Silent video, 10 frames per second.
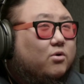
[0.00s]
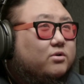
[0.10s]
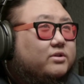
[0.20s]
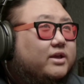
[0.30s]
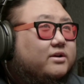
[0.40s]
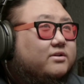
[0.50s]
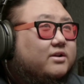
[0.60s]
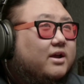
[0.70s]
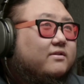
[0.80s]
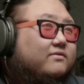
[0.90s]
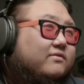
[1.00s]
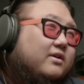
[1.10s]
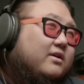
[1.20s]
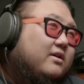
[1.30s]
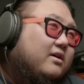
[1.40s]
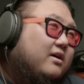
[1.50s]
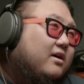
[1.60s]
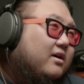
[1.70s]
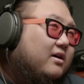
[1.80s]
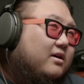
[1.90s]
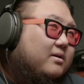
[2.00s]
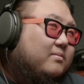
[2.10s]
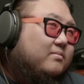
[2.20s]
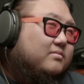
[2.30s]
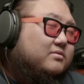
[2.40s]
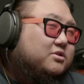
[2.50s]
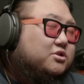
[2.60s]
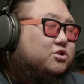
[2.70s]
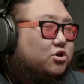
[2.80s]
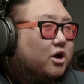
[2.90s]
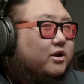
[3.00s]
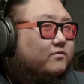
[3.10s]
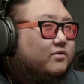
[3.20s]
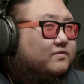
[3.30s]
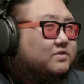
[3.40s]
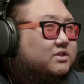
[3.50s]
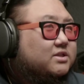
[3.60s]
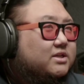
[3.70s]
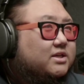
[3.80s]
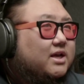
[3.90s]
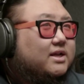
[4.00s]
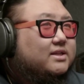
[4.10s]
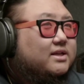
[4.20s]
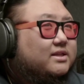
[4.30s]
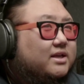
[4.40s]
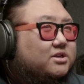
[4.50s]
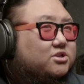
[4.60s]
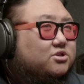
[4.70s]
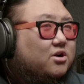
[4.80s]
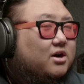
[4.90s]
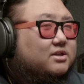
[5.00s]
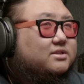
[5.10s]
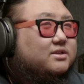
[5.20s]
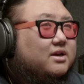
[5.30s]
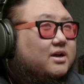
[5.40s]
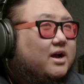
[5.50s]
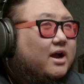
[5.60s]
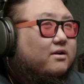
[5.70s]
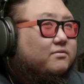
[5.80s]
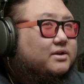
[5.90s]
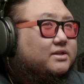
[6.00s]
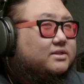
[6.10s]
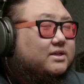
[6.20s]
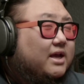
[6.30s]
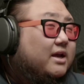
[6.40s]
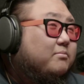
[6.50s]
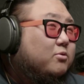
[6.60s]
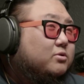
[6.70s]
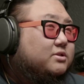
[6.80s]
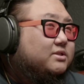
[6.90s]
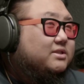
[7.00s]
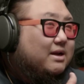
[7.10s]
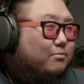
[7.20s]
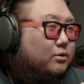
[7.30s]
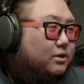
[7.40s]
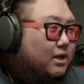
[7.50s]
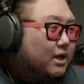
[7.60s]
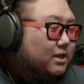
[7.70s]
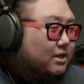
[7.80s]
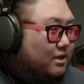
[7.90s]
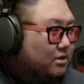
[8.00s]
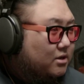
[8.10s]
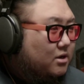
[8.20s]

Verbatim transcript: they could have just shot in front of Seulgi, and then they shot Irene's hand portion separately and then